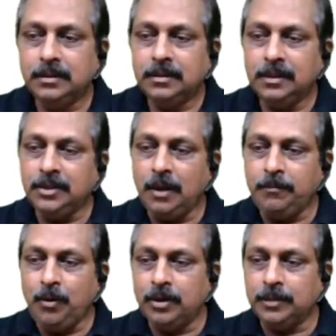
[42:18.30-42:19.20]
Yes, of
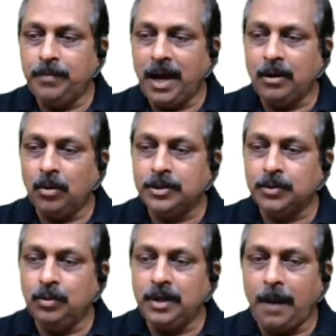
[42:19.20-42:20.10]
course, back on
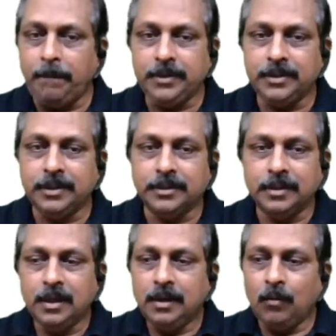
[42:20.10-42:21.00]
school campuses.
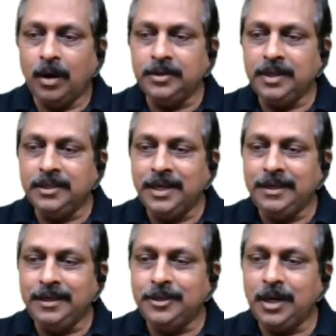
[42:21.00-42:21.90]
Once I say
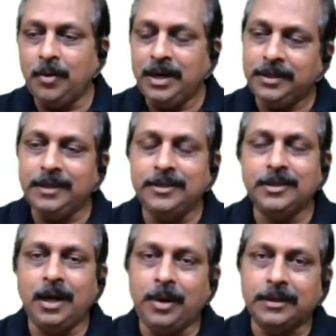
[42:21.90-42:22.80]
it is correct, it is
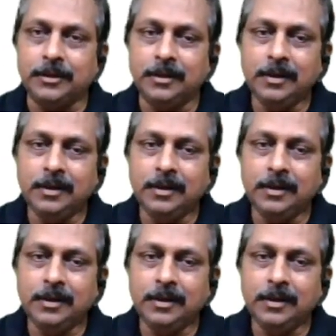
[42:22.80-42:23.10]
correct.